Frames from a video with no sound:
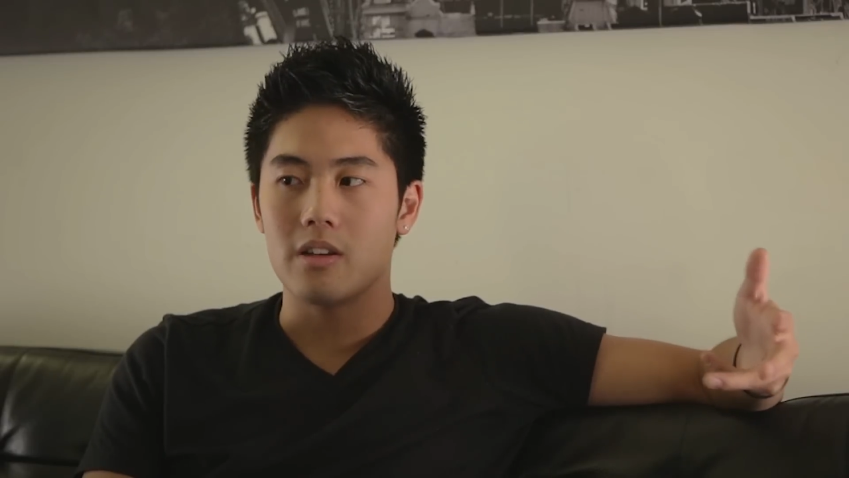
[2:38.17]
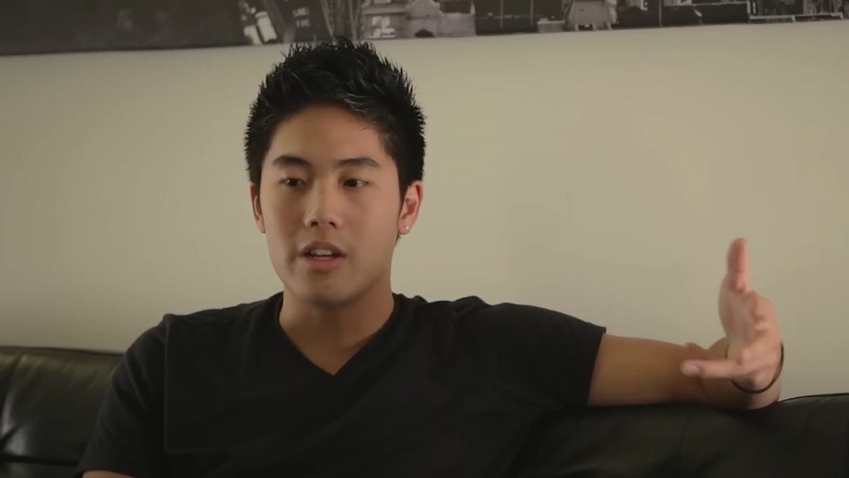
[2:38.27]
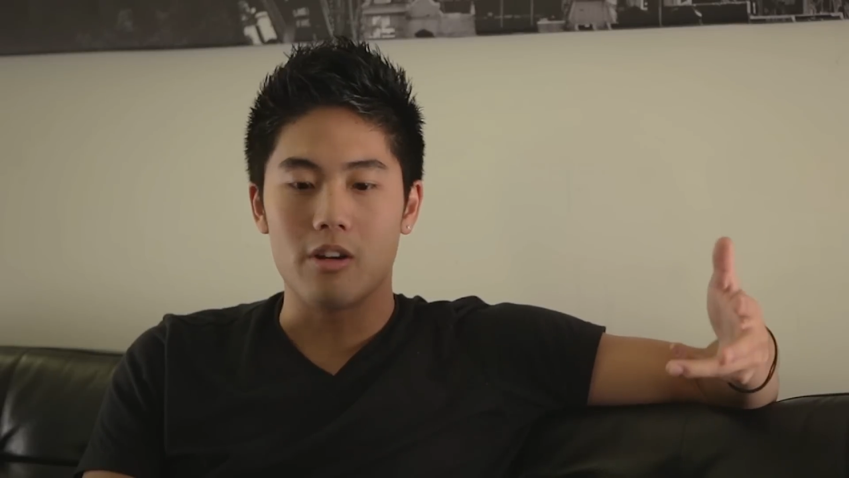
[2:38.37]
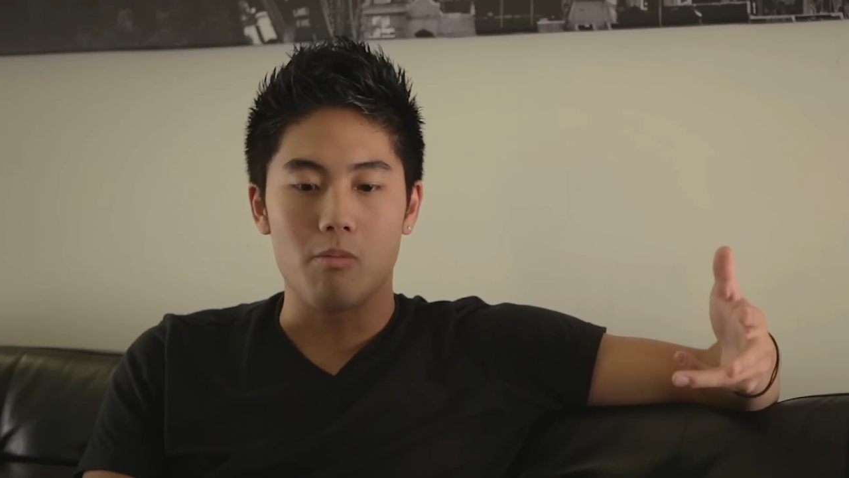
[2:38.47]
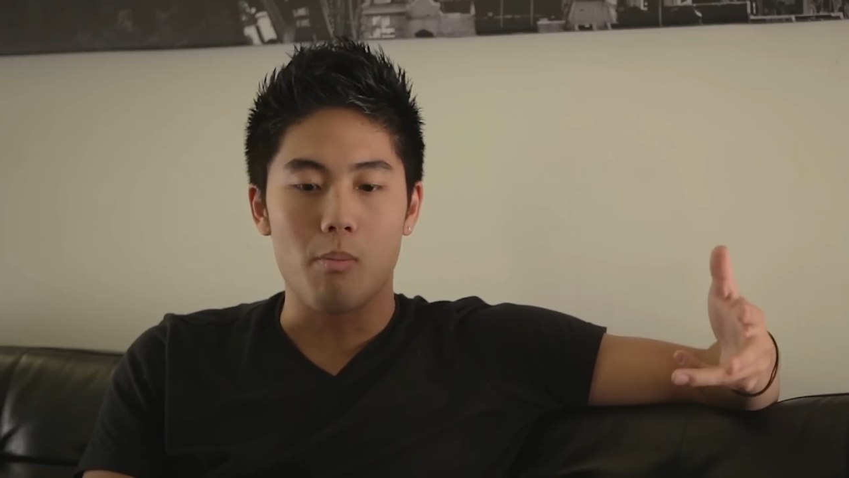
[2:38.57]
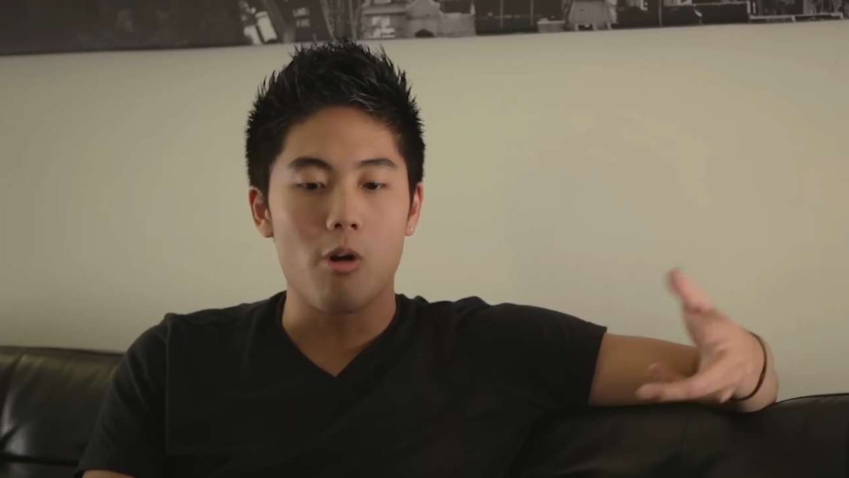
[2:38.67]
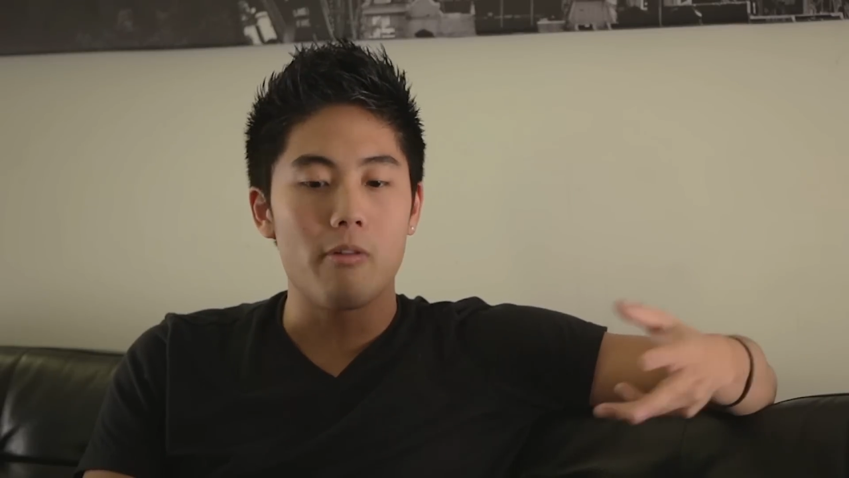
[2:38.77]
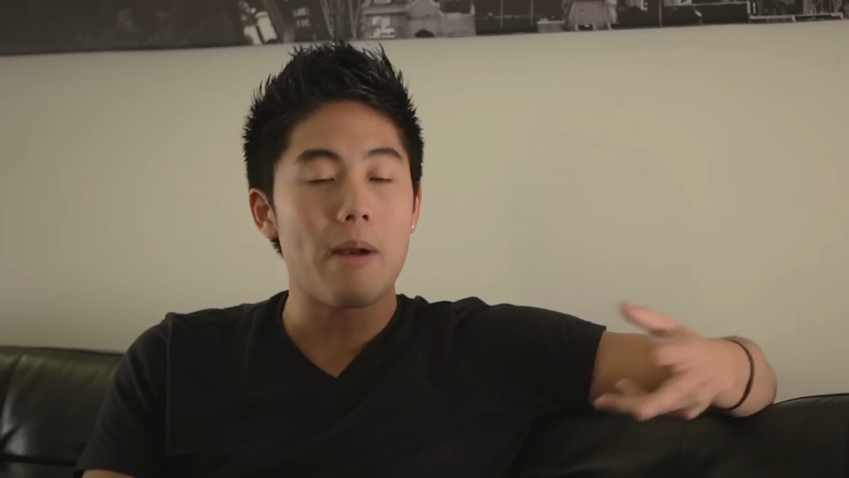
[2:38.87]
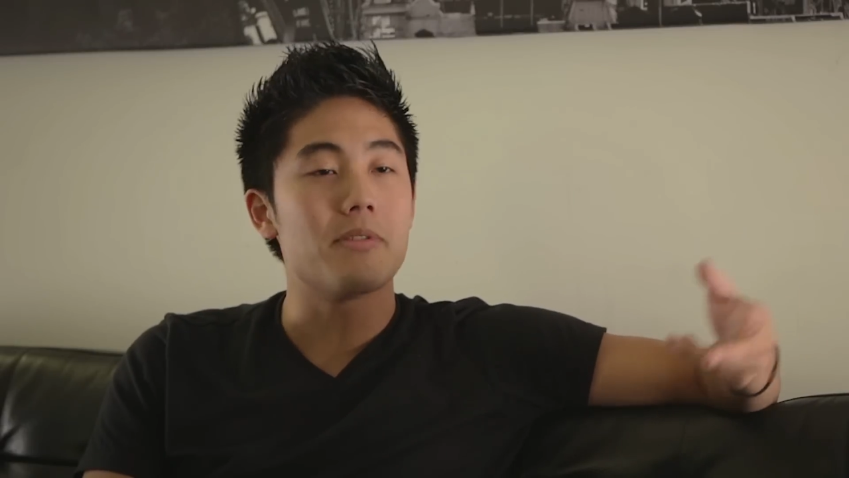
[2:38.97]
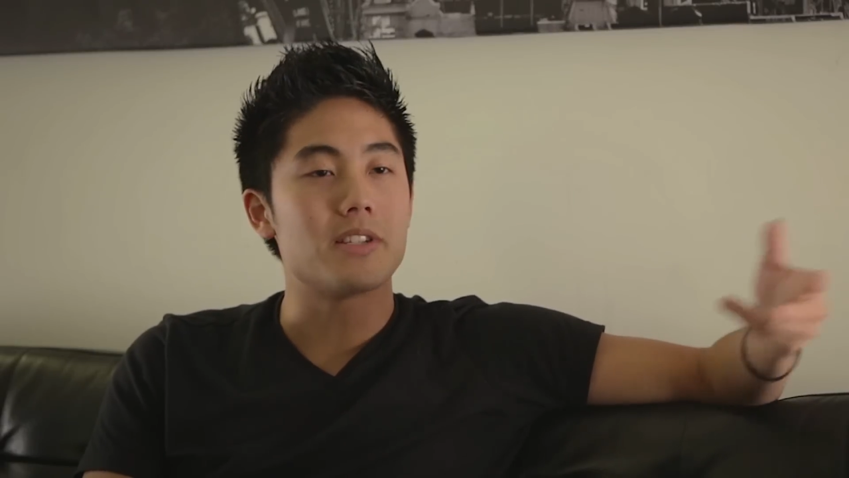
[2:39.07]
you know, more
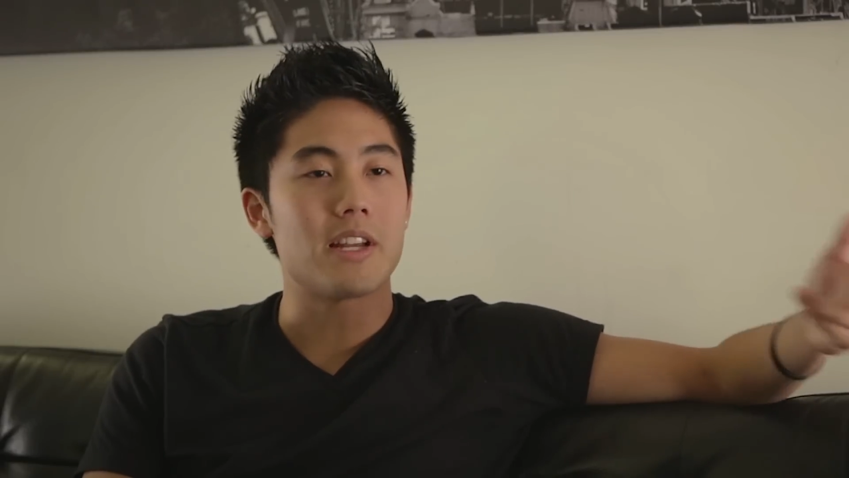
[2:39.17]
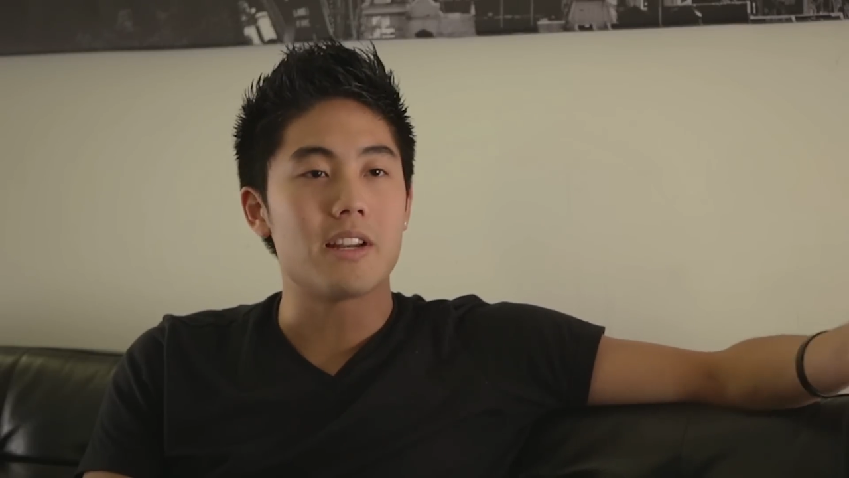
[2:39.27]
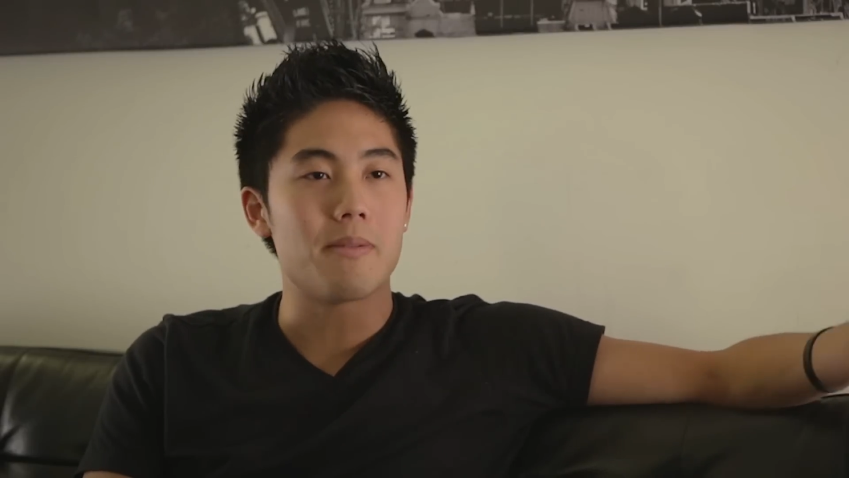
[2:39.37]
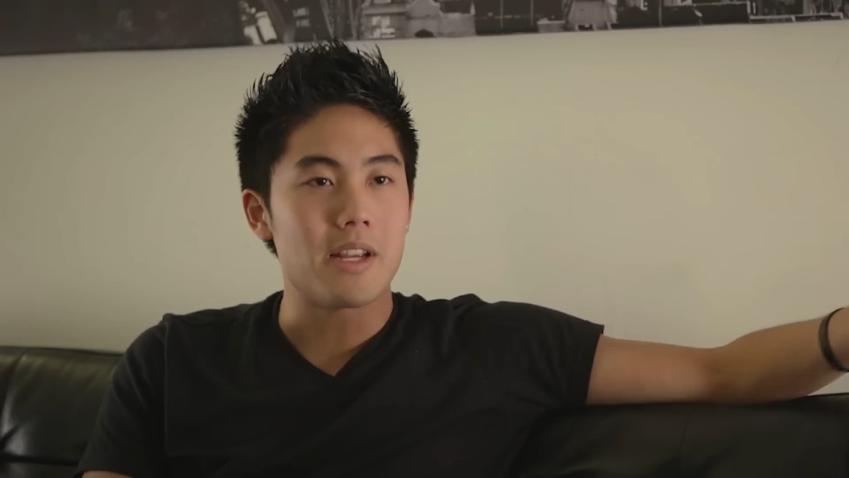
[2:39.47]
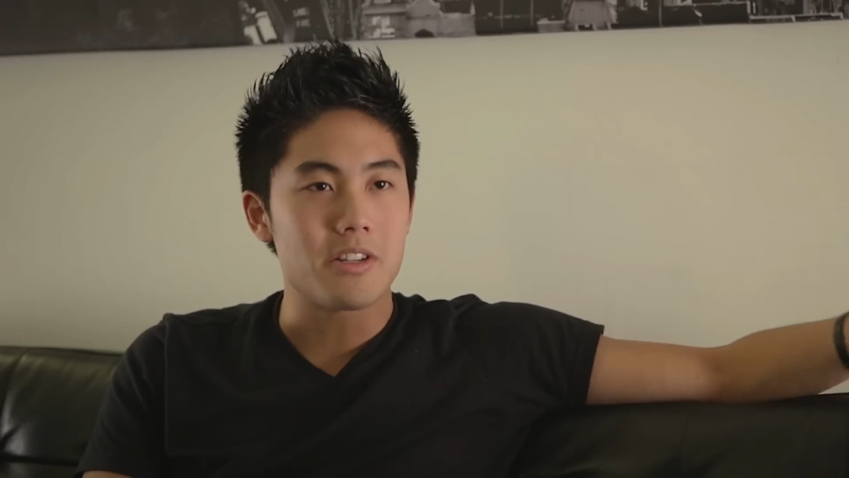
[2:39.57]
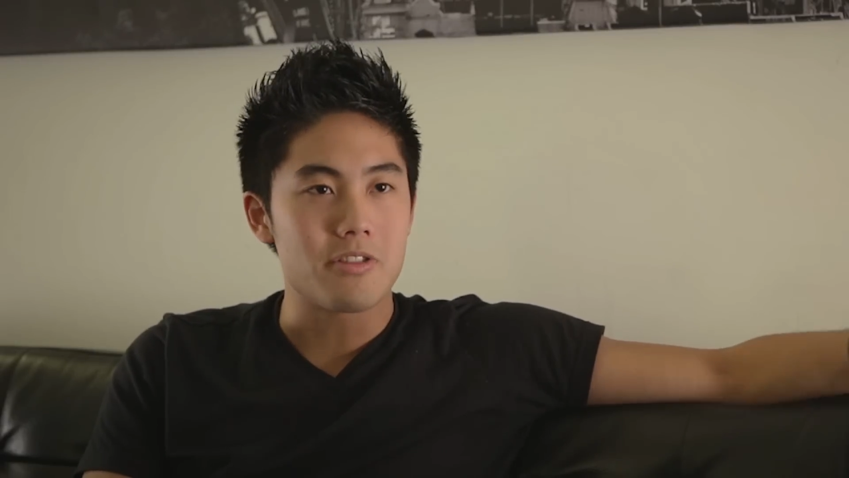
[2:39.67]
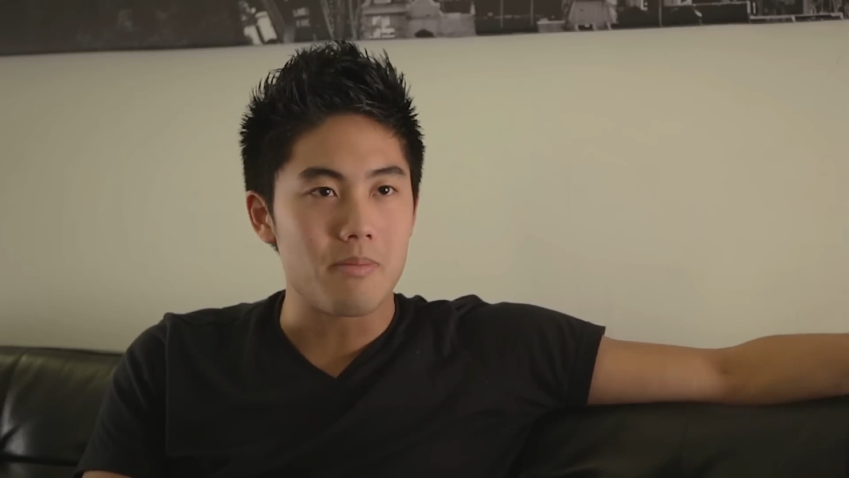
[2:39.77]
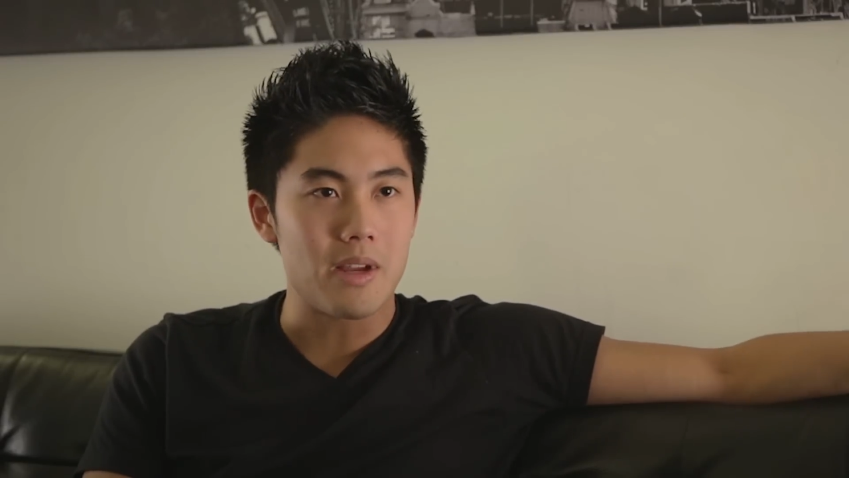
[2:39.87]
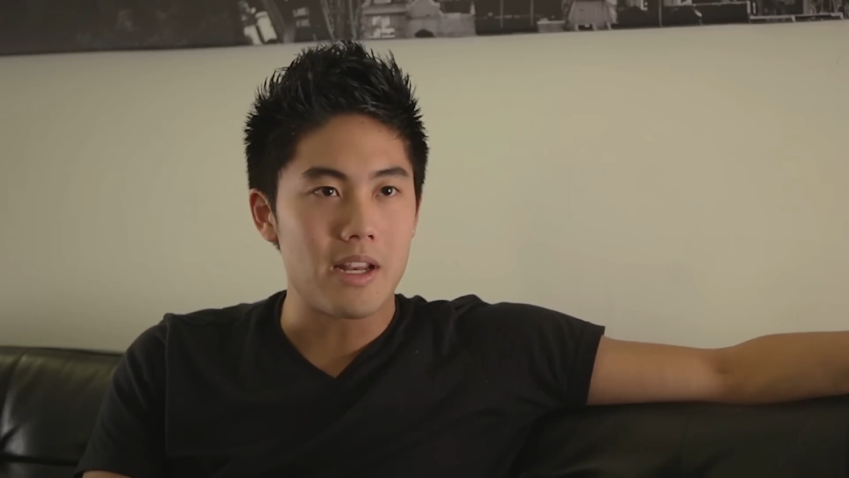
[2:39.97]
represented in mainstream